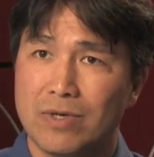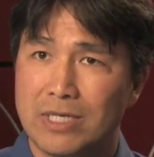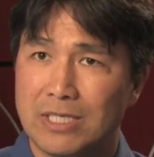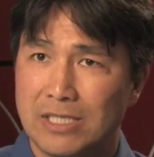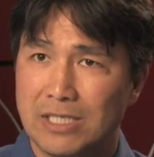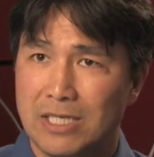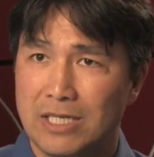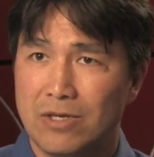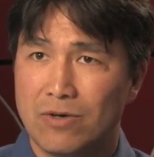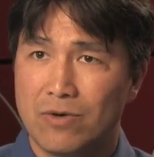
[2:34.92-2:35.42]
what a
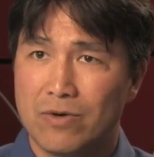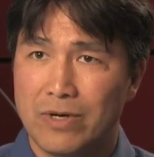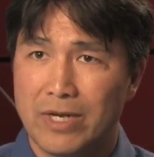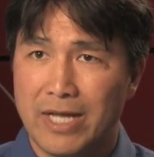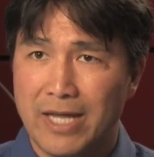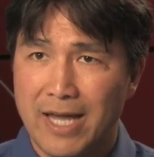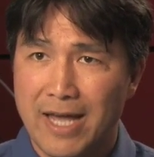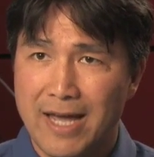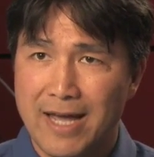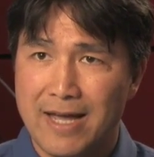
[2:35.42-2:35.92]
city already
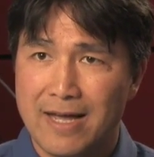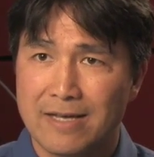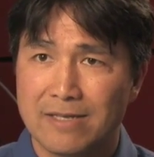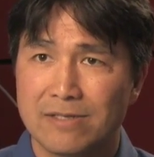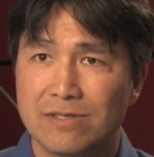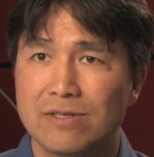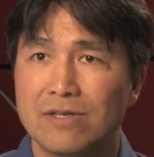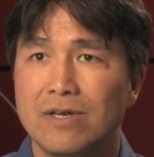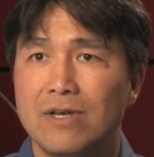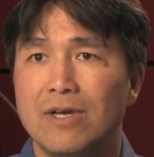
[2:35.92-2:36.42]
has,
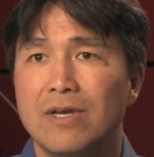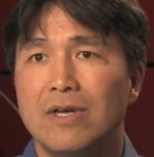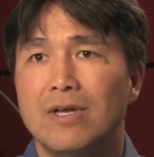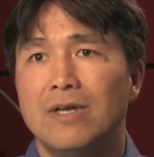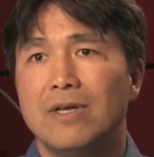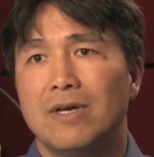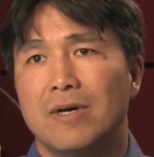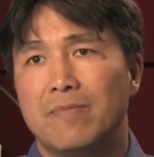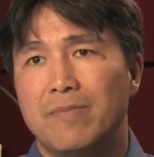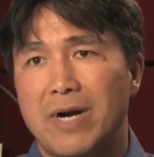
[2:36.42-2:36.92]

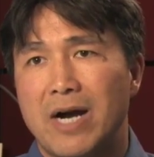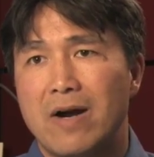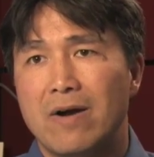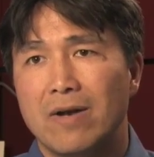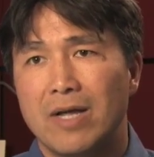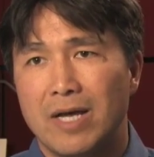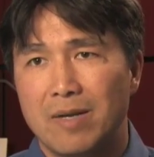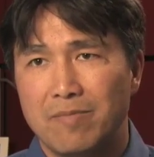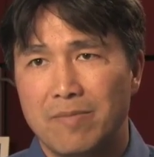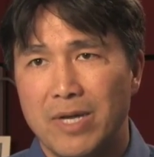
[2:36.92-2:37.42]
a power
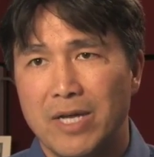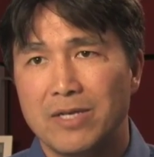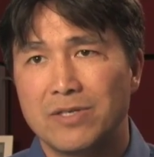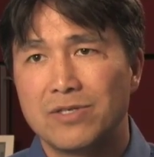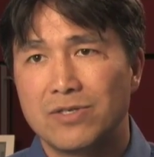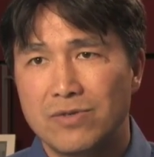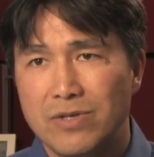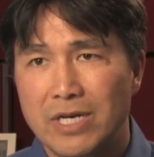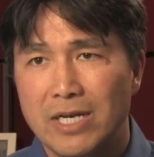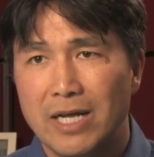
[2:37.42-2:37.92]
line based
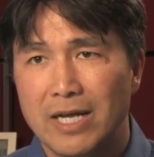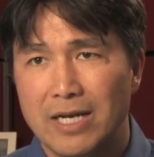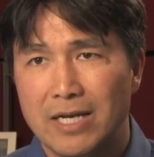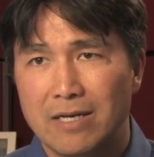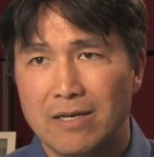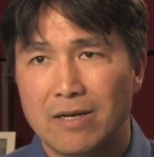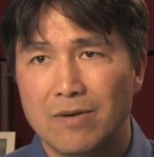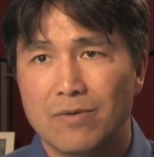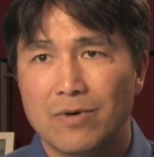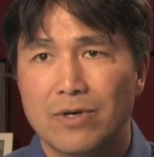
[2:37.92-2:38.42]
street
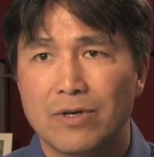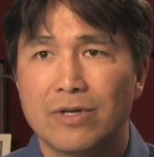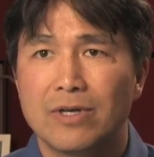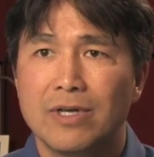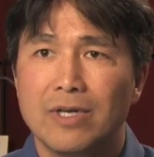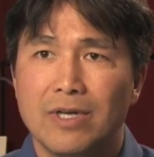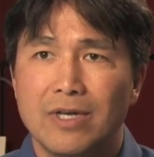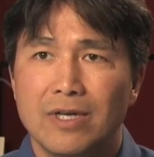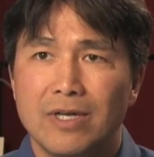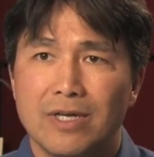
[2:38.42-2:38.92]
lighting network
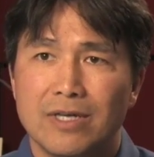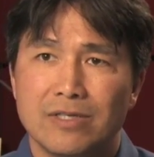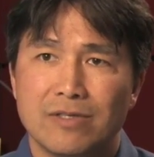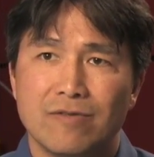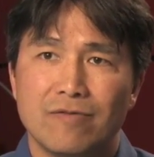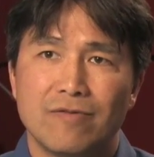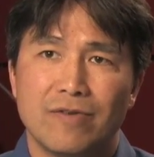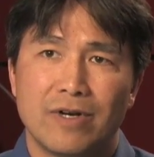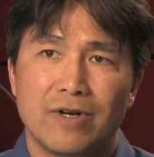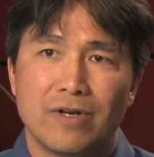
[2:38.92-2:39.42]
is a
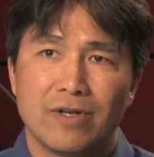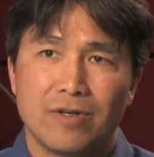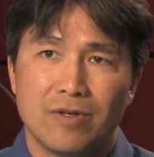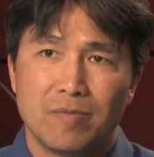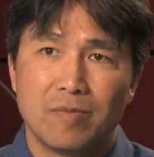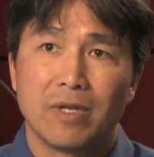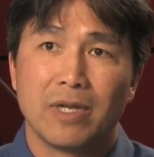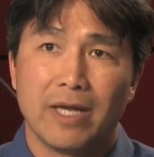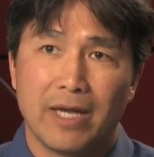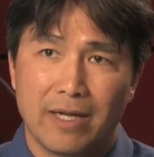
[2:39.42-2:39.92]
very good
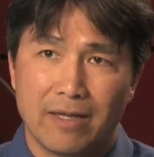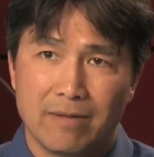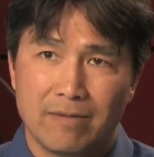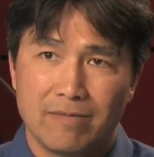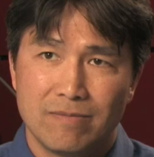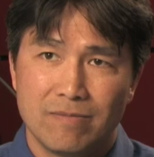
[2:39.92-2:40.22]
play.